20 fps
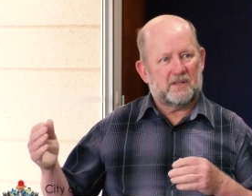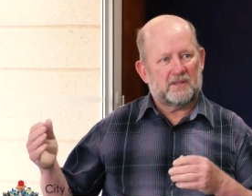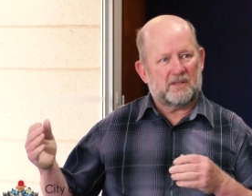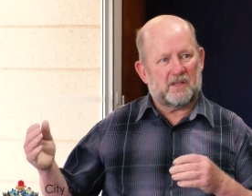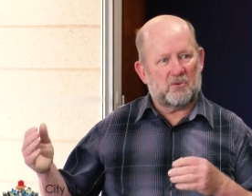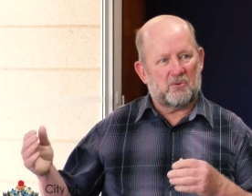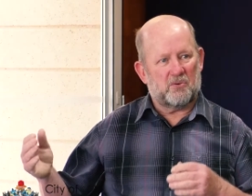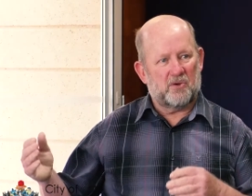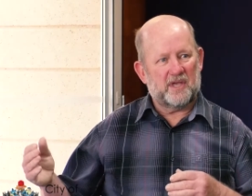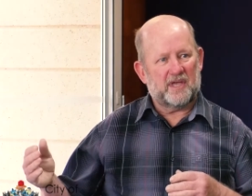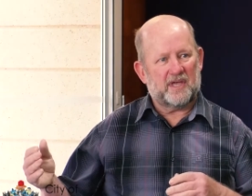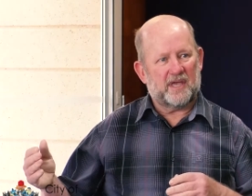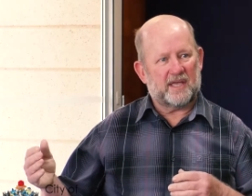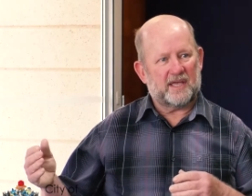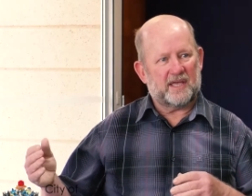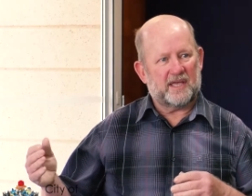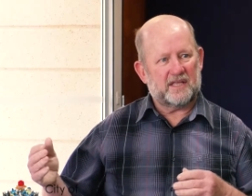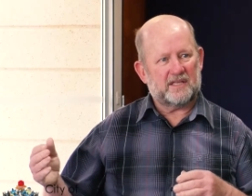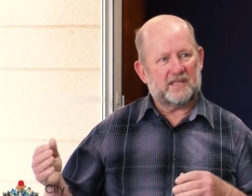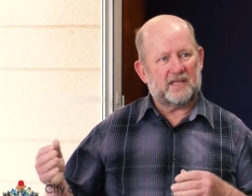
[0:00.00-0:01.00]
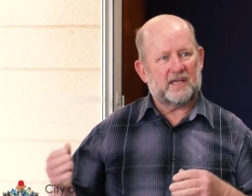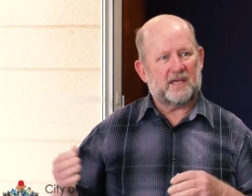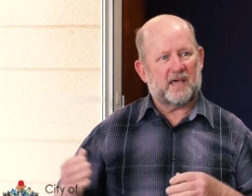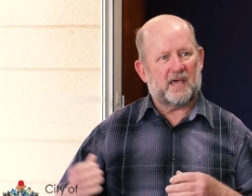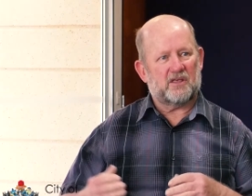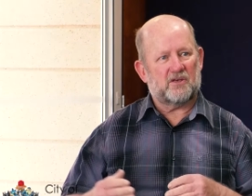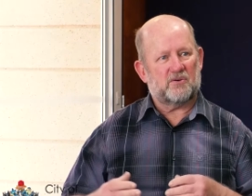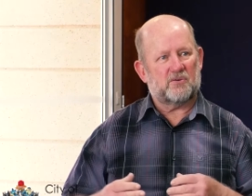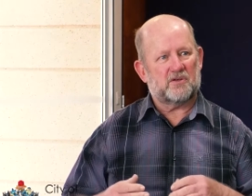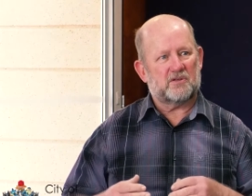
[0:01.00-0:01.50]
that we can get
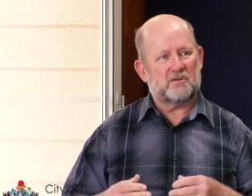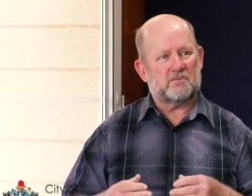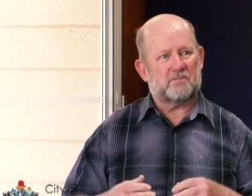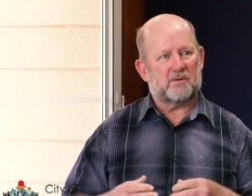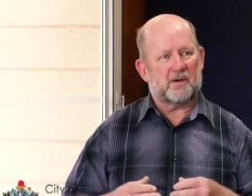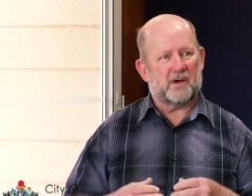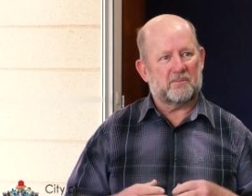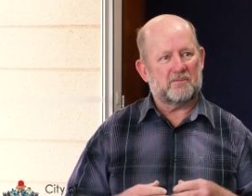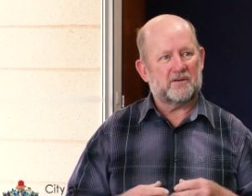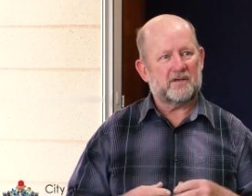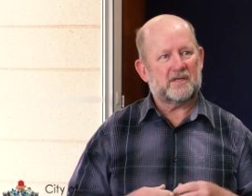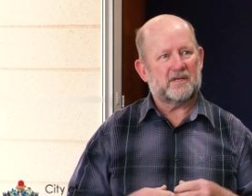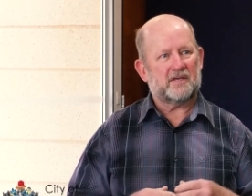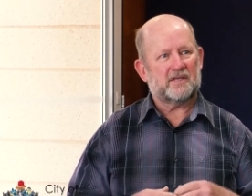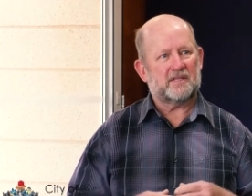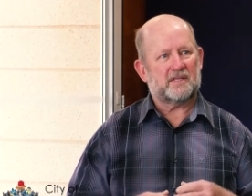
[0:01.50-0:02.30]
together with the public,